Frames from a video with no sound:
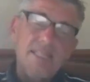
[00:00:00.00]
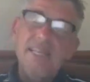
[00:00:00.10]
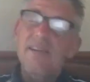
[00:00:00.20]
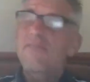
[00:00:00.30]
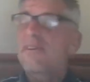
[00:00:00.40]

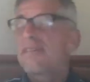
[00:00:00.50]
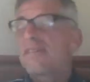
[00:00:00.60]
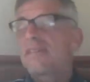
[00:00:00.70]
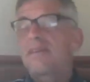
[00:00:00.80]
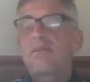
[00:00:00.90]

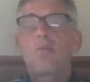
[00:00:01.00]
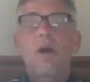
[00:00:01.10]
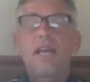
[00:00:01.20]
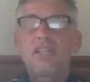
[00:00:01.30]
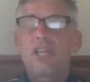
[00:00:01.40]
Different
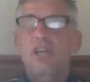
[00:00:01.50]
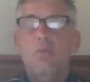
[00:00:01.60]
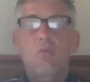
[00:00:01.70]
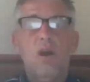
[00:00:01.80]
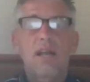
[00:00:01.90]
ways you
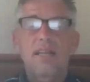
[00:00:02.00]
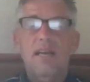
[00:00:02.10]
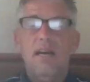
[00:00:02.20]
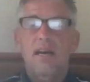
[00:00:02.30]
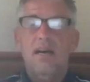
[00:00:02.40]
can
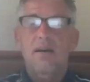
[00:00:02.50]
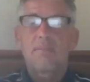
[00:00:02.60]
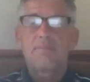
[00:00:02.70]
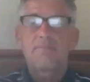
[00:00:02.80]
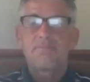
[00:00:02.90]

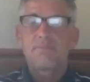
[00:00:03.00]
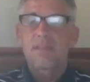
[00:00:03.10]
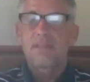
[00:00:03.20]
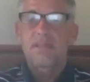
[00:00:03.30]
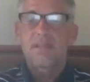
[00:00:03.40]
run,
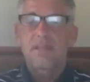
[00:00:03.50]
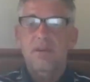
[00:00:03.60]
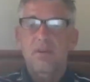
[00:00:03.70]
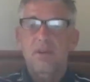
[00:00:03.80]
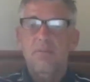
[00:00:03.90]

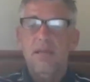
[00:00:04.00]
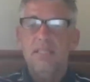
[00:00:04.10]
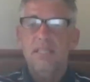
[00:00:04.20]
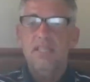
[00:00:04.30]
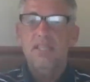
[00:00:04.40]
your
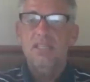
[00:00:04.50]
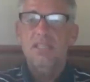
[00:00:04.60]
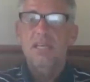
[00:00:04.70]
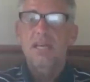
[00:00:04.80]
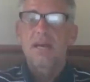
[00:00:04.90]

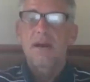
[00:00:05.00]
messages.